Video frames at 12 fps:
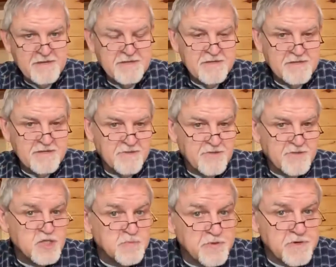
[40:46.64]
that the
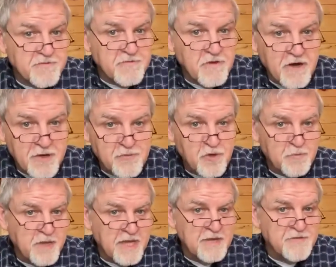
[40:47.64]
Spirit of God will
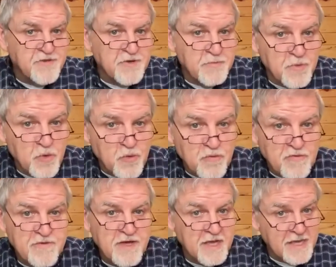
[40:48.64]
begin to move
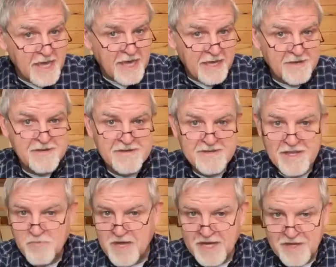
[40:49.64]
again in
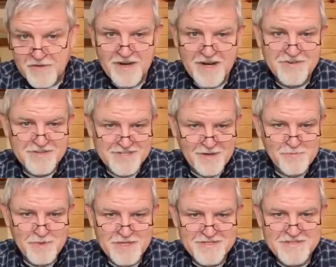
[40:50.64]
many of our
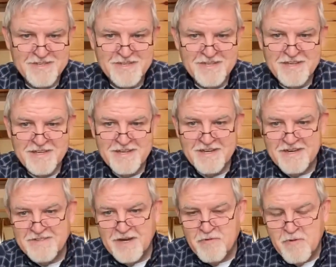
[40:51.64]
assemblies, uh,
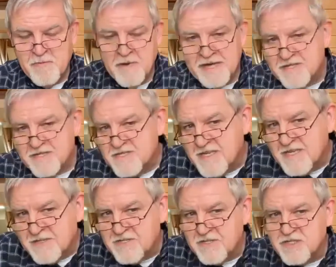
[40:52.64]
that we might
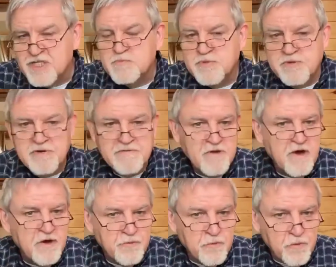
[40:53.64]
sense the Spirit of God
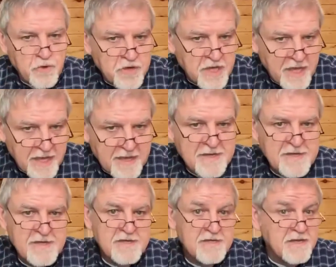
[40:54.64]
working
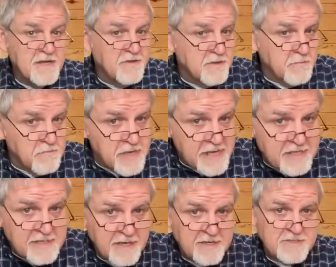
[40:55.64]
in the
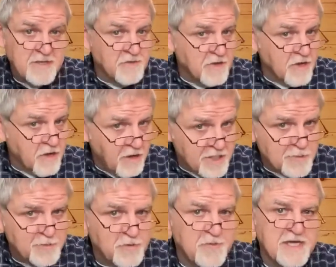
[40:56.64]
meetings, in the
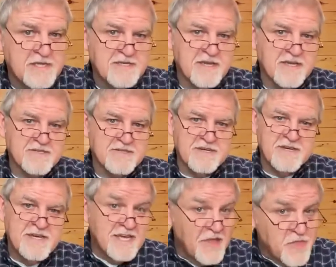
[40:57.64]
gospel meetings, uh,
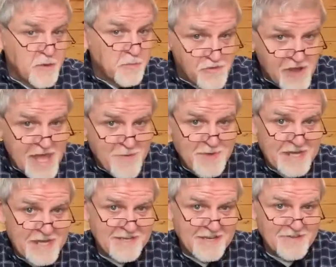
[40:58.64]
in the prayer
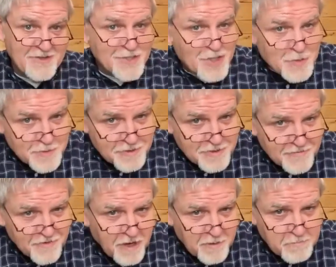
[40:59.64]
meeting, the Spirit of
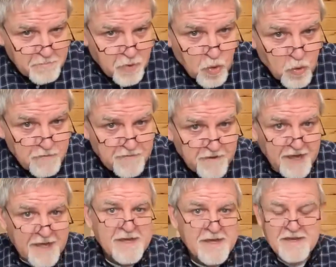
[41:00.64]
God moving
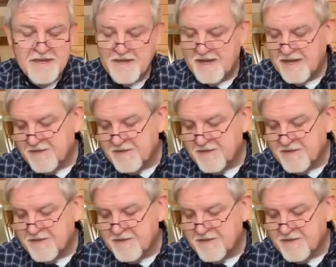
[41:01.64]
and